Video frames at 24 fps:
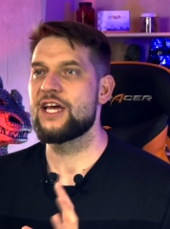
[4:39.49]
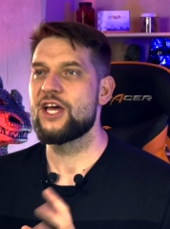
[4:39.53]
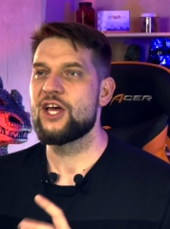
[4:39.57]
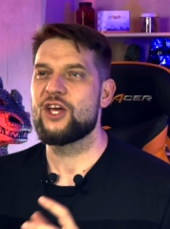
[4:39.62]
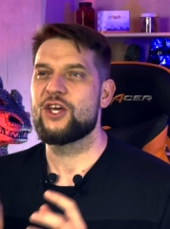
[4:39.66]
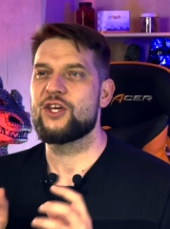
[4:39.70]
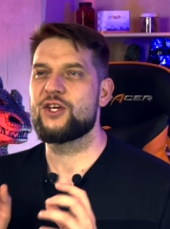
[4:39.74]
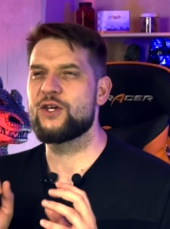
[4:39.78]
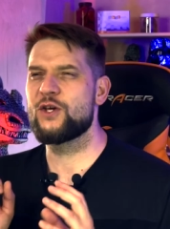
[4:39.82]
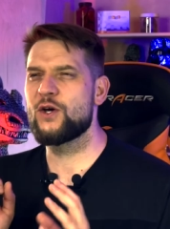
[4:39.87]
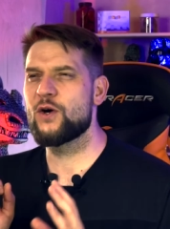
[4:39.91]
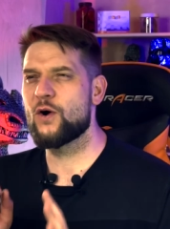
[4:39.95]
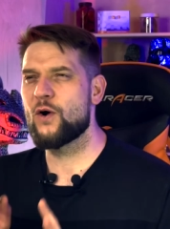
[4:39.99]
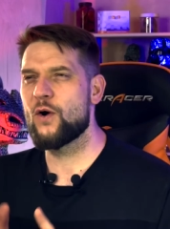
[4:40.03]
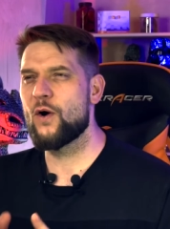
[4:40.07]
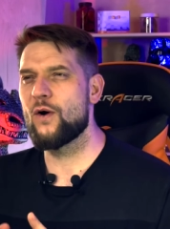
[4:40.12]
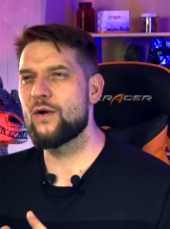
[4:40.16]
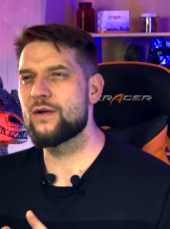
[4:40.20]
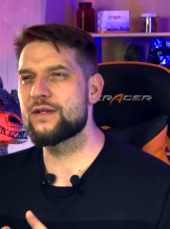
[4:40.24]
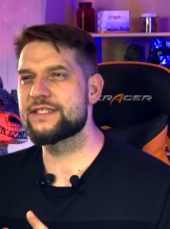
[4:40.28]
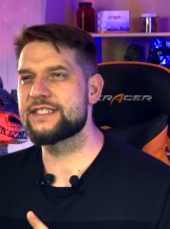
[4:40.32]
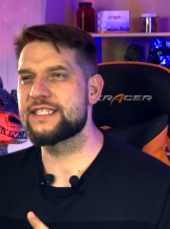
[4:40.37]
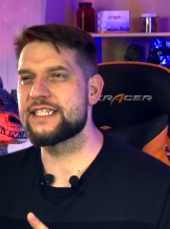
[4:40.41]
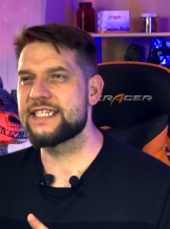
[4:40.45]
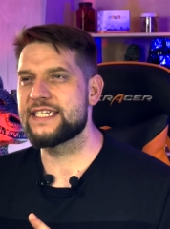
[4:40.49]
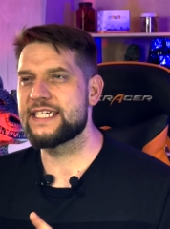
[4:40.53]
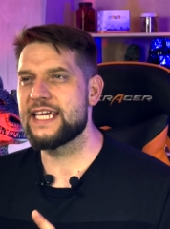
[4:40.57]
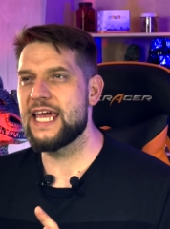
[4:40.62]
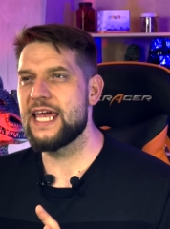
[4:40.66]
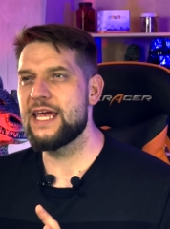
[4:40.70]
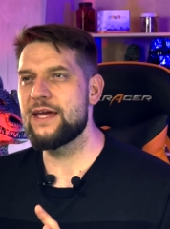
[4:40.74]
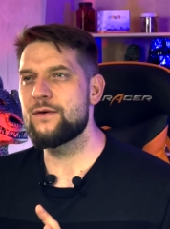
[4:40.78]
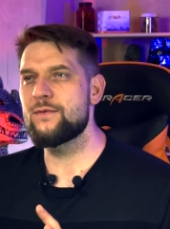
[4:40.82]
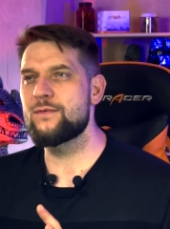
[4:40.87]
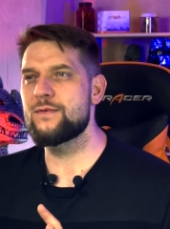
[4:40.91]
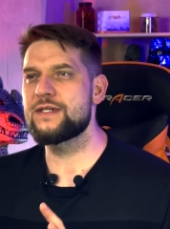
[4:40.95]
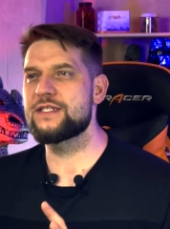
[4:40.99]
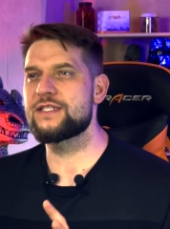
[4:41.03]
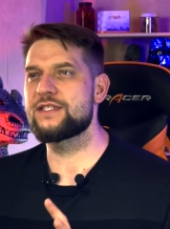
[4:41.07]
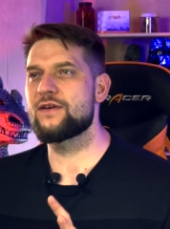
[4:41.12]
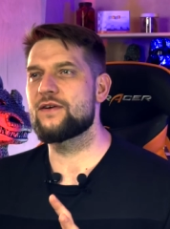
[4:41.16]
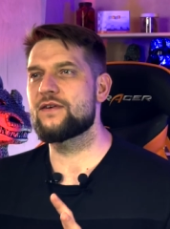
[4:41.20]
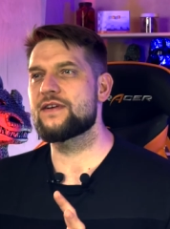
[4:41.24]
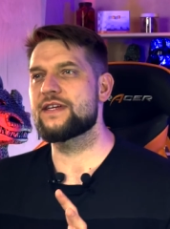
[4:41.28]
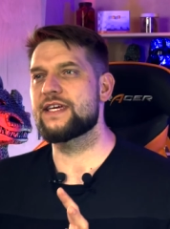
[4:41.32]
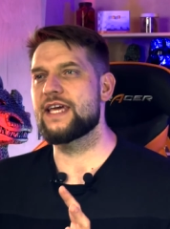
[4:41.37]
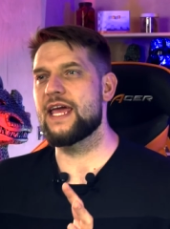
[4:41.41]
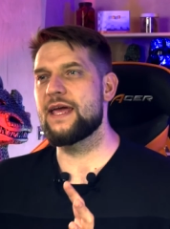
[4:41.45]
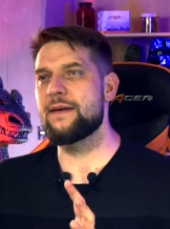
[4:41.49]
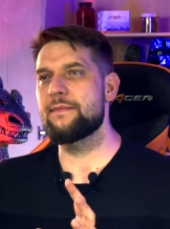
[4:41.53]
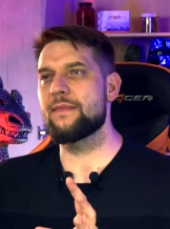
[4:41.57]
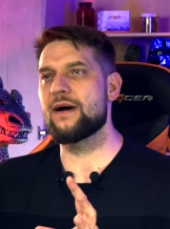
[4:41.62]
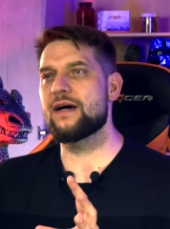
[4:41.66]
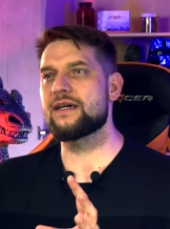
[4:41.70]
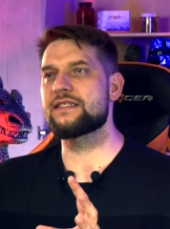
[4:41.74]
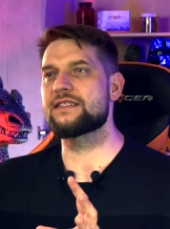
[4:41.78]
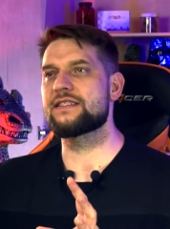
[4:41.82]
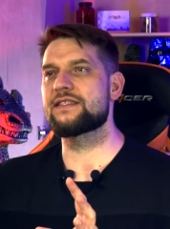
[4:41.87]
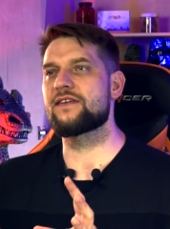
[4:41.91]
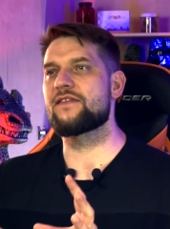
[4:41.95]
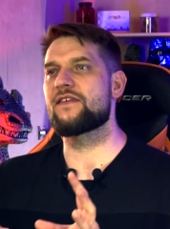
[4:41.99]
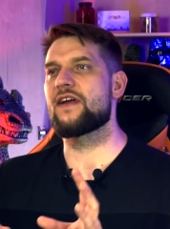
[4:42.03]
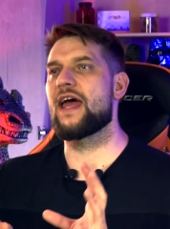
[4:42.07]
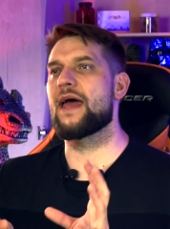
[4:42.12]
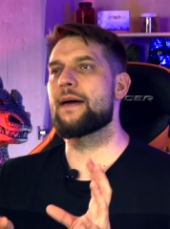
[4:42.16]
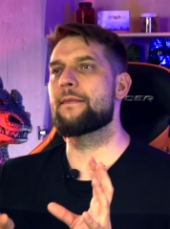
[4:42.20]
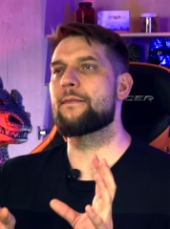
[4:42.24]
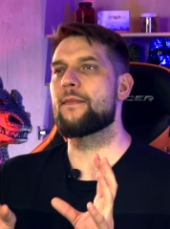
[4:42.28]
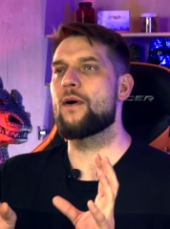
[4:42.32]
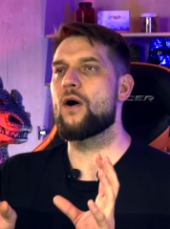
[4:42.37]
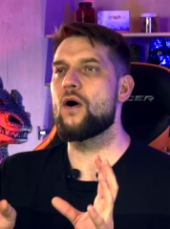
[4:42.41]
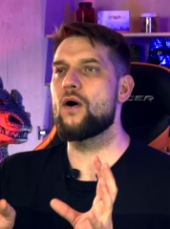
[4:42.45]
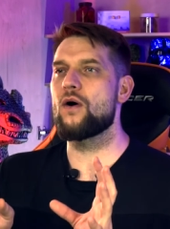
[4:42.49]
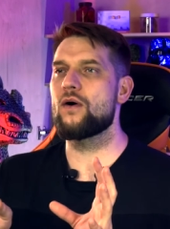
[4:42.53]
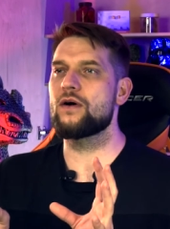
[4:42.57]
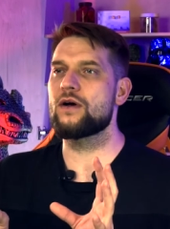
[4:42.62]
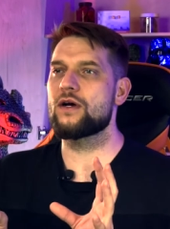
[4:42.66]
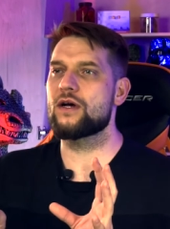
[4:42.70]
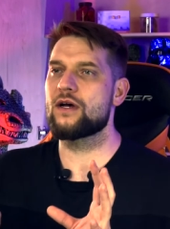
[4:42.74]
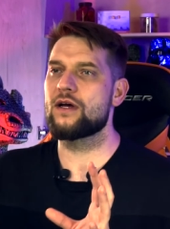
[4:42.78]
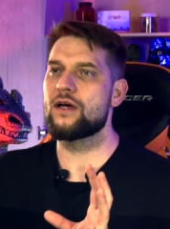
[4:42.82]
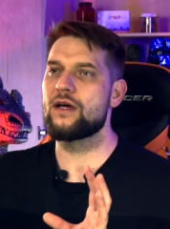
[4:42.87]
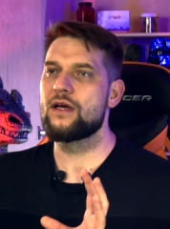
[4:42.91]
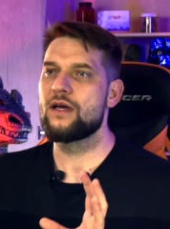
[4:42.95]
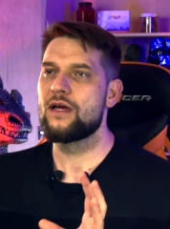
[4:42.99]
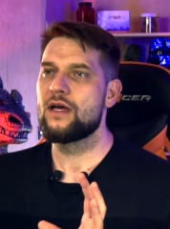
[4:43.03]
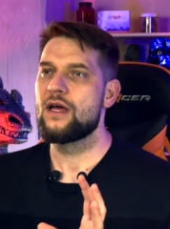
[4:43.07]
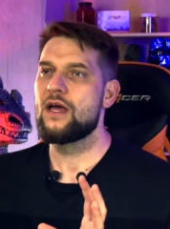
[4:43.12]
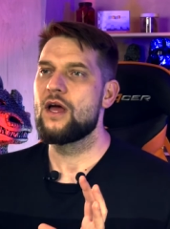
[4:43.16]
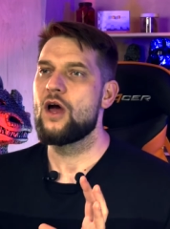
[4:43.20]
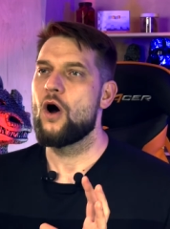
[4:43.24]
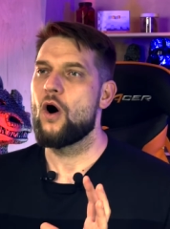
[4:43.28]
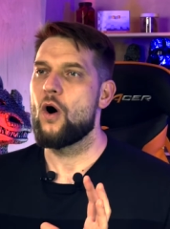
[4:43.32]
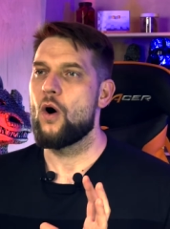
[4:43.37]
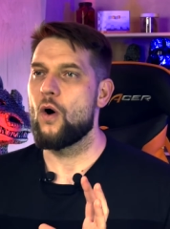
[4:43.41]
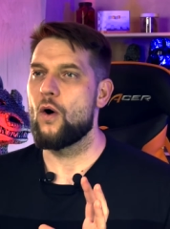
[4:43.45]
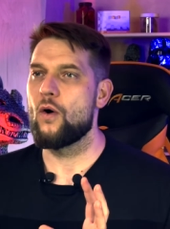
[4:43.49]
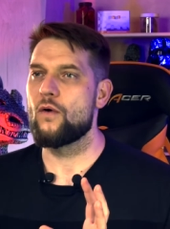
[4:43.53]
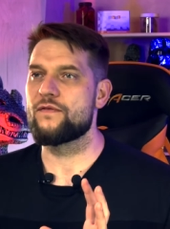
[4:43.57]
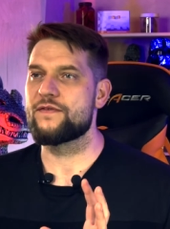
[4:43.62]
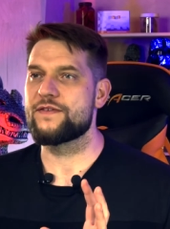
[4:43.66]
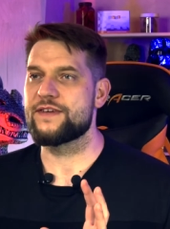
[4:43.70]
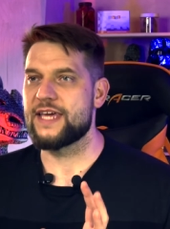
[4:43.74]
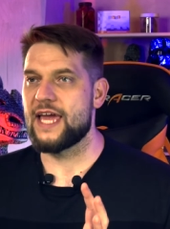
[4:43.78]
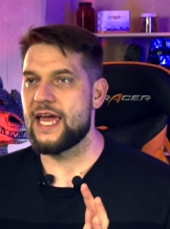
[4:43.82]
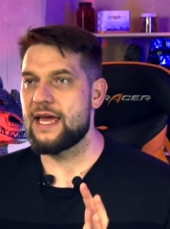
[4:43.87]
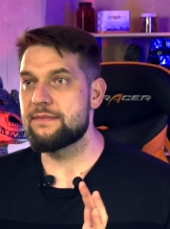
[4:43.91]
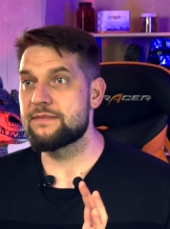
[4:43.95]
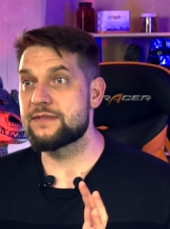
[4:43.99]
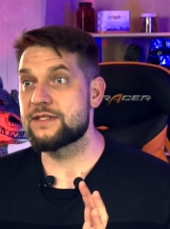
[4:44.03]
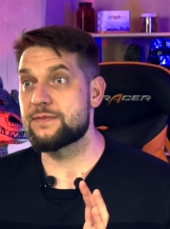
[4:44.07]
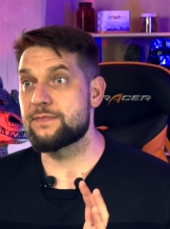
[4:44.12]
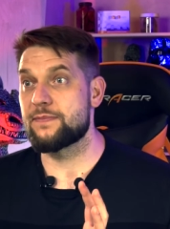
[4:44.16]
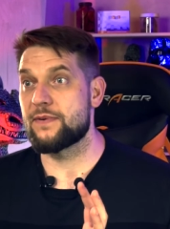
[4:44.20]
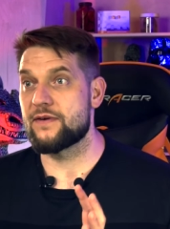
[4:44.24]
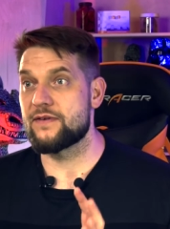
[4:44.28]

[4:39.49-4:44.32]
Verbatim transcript: You hold the game with your game master among of games per